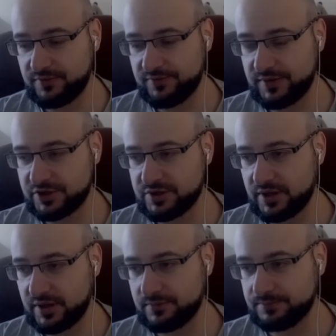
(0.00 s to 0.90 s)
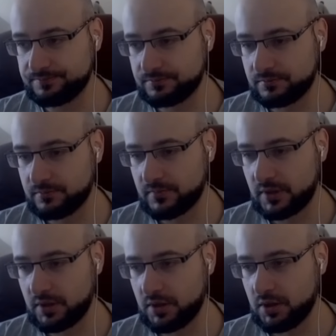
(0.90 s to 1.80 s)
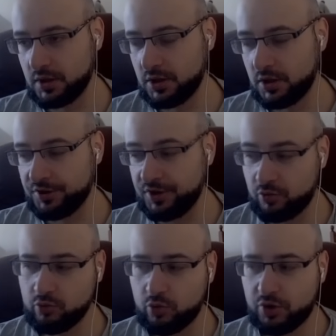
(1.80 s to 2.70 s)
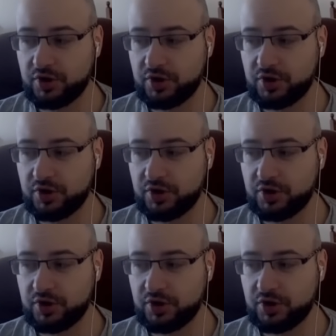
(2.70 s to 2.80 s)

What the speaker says: Thunderstruck. The Rune Worker